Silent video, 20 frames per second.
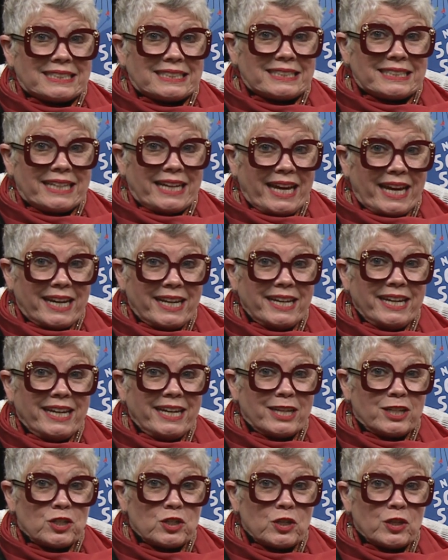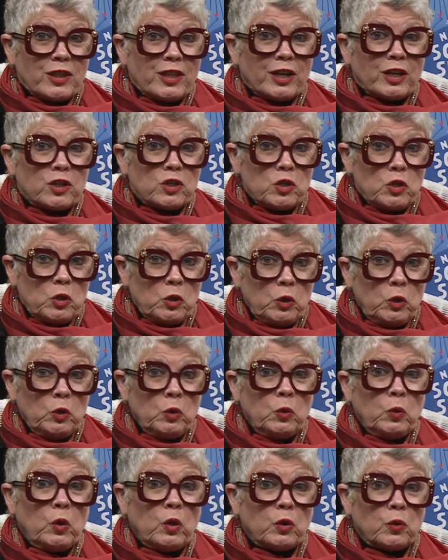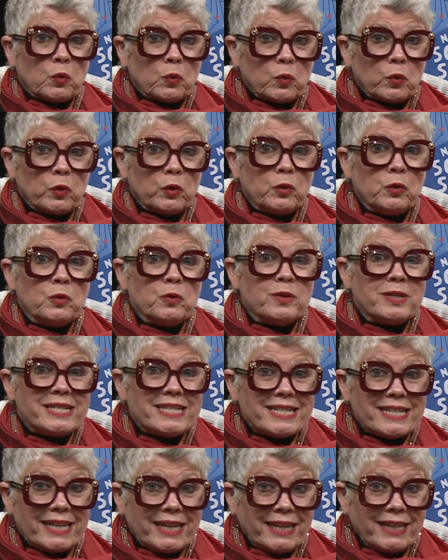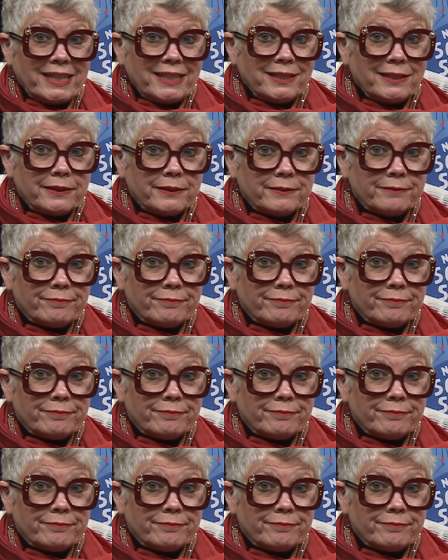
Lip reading: getting into their new routine.